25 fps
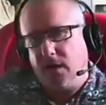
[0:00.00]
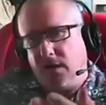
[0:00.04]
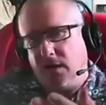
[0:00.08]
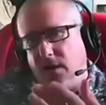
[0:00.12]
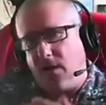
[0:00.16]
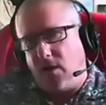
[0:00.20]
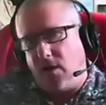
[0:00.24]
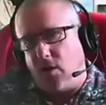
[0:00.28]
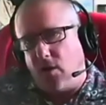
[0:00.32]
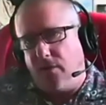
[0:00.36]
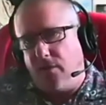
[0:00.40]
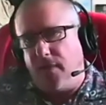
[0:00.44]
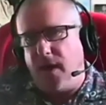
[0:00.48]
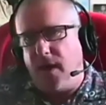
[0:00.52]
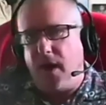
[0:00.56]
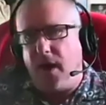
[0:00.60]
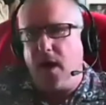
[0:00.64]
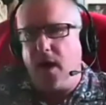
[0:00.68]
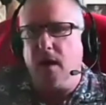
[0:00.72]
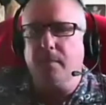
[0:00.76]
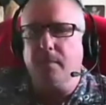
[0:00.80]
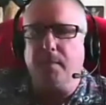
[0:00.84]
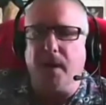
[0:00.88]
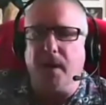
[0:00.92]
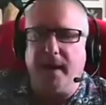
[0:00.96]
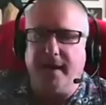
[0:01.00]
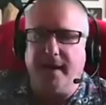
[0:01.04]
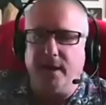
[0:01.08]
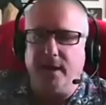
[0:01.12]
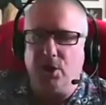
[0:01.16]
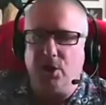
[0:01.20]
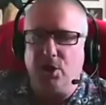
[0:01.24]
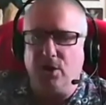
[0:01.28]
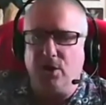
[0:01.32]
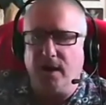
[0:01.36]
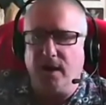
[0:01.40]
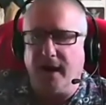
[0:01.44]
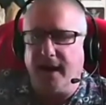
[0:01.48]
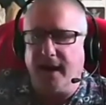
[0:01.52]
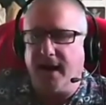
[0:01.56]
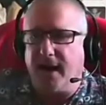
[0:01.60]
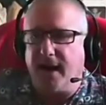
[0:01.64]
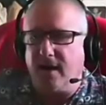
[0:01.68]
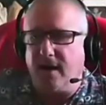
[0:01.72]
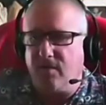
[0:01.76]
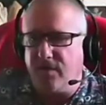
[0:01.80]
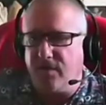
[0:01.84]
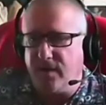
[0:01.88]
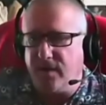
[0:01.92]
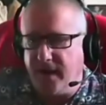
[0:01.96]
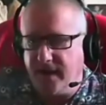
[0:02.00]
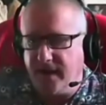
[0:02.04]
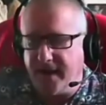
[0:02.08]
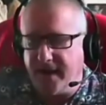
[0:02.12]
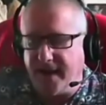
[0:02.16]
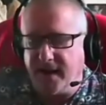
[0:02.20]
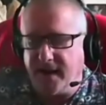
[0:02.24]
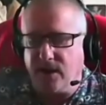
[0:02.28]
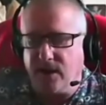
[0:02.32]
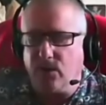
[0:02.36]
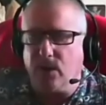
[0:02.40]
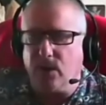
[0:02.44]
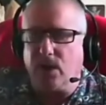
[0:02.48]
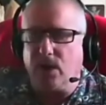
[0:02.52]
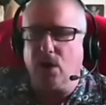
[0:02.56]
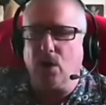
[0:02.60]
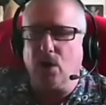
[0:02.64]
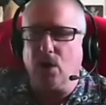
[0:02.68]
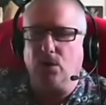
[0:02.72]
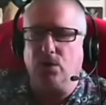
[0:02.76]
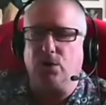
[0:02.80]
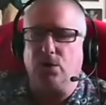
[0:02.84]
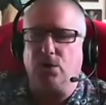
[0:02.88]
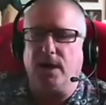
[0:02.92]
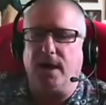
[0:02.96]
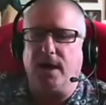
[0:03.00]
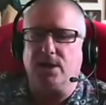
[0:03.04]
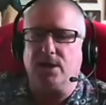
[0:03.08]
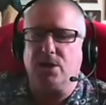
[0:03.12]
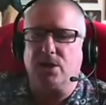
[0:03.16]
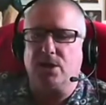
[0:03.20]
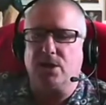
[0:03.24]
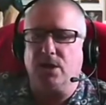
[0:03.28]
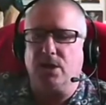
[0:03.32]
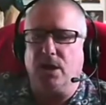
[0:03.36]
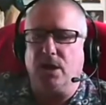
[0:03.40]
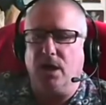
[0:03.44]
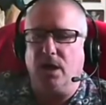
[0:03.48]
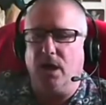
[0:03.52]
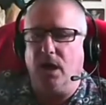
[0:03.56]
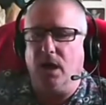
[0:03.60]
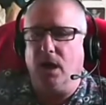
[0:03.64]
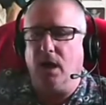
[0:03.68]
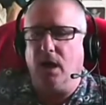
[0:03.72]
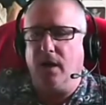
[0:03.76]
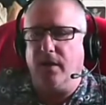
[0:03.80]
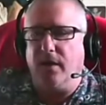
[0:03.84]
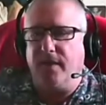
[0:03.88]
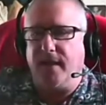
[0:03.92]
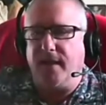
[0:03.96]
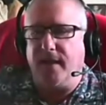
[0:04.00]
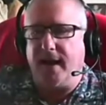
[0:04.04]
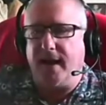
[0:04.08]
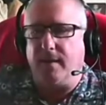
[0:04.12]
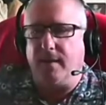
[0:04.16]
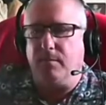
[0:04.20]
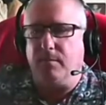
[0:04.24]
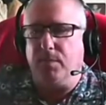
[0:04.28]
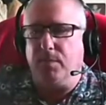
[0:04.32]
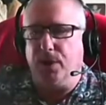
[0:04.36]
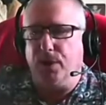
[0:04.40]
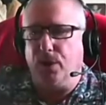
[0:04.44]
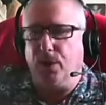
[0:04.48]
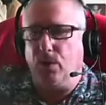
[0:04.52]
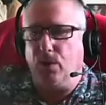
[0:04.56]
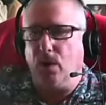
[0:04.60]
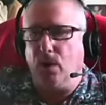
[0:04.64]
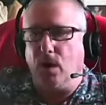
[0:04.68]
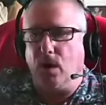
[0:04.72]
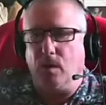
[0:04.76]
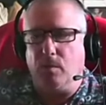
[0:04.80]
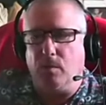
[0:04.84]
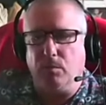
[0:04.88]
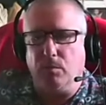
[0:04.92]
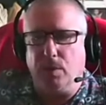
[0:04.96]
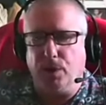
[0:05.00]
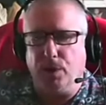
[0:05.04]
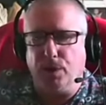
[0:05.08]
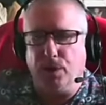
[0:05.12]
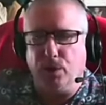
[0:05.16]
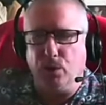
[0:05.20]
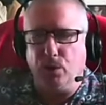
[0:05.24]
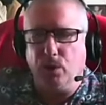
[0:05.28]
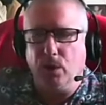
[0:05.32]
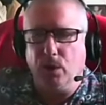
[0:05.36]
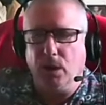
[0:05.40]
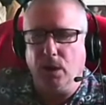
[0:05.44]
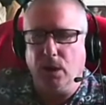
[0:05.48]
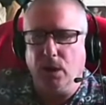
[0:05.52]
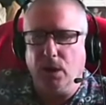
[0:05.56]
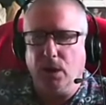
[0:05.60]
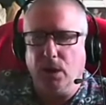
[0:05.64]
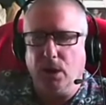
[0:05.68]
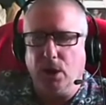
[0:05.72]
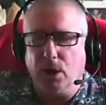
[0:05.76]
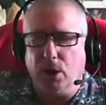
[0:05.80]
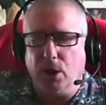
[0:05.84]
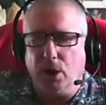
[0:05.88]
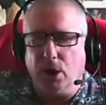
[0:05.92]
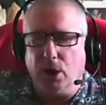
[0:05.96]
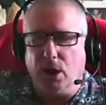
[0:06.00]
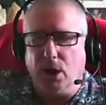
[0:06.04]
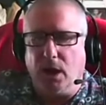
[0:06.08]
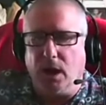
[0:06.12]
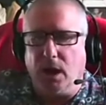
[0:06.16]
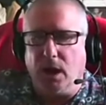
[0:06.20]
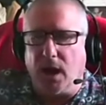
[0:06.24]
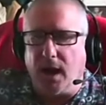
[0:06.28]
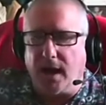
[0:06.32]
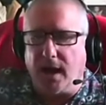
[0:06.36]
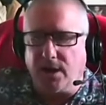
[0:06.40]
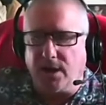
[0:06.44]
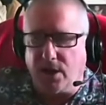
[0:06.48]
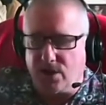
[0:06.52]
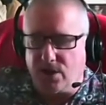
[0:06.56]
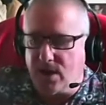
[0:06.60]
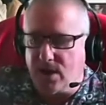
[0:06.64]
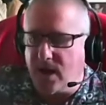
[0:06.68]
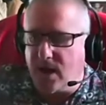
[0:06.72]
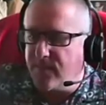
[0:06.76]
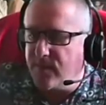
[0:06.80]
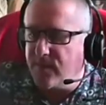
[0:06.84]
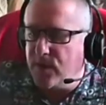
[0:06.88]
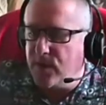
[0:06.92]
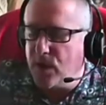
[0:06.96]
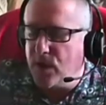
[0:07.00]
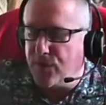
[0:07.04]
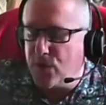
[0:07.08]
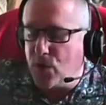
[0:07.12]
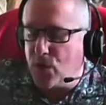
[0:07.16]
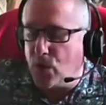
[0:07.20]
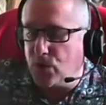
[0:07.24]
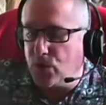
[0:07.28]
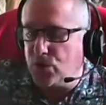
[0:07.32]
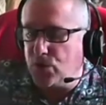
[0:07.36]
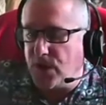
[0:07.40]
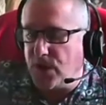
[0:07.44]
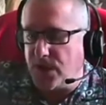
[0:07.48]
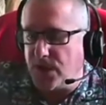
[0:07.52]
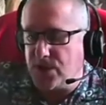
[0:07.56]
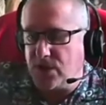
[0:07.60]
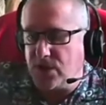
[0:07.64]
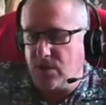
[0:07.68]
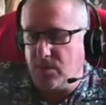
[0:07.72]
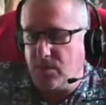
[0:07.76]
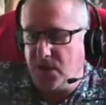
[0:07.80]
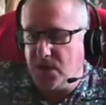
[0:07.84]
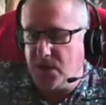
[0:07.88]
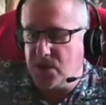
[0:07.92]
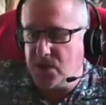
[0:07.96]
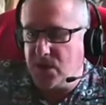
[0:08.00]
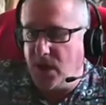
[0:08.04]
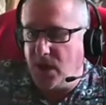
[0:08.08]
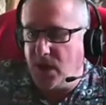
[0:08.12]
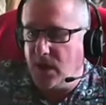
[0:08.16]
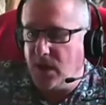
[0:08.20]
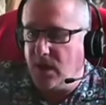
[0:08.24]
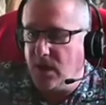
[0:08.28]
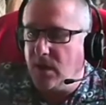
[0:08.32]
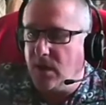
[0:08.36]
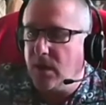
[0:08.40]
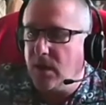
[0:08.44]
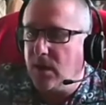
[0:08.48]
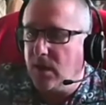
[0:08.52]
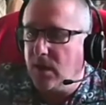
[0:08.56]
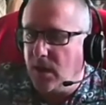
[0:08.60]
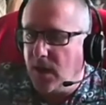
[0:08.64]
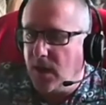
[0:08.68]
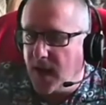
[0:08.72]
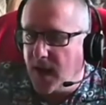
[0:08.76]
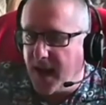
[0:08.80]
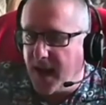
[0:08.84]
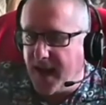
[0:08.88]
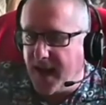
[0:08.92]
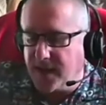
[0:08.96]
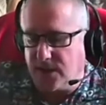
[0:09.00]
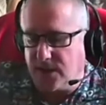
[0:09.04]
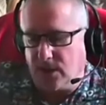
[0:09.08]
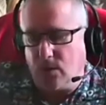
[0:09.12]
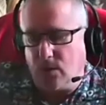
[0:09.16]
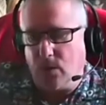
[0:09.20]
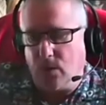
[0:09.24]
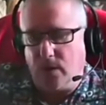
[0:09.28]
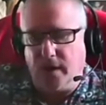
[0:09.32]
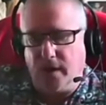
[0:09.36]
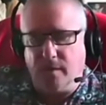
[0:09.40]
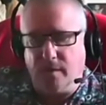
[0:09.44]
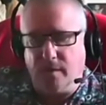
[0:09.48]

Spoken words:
on their homepage, they have inadequate contrast. That blue on blue doesn't have enough contrast to be seen adequately